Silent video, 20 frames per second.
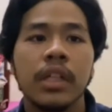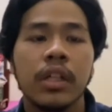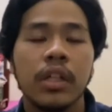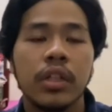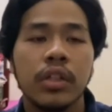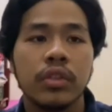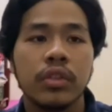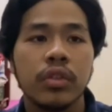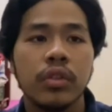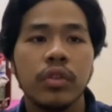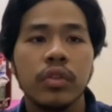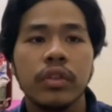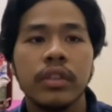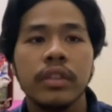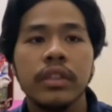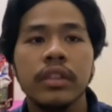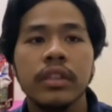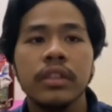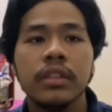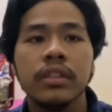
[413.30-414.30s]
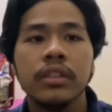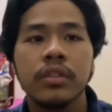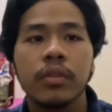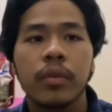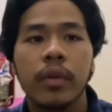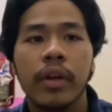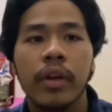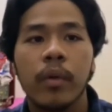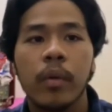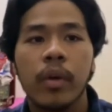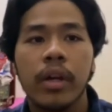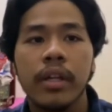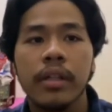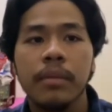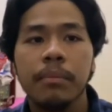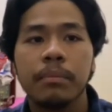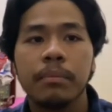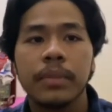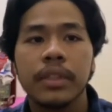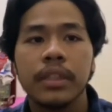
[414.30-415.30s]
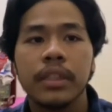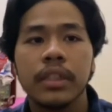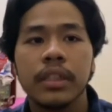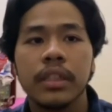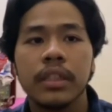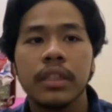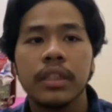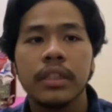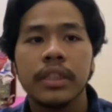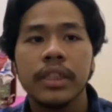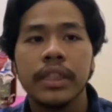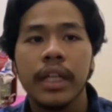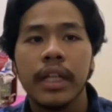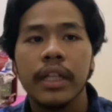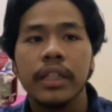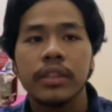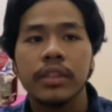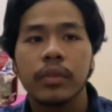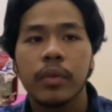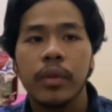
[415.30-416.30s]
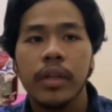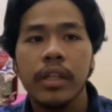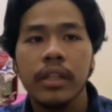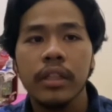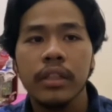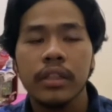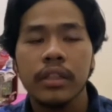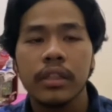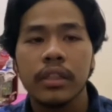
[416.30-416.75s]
So d square y per dx square